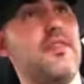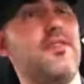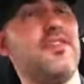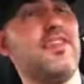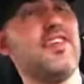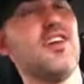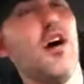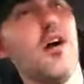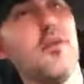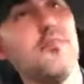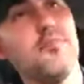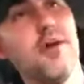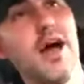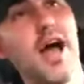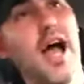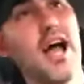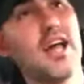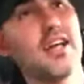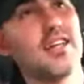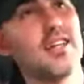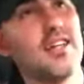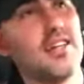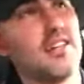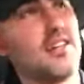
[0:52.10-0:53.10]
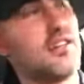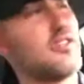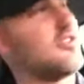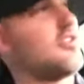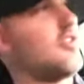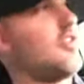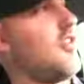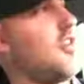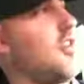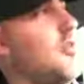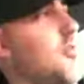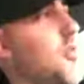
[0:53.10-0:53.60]
The unpacking
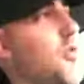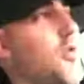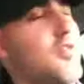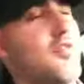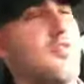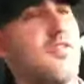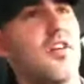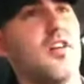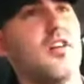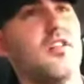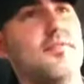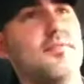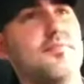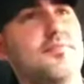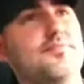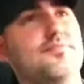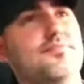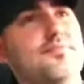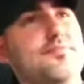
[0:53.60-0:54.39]
is a little more fun.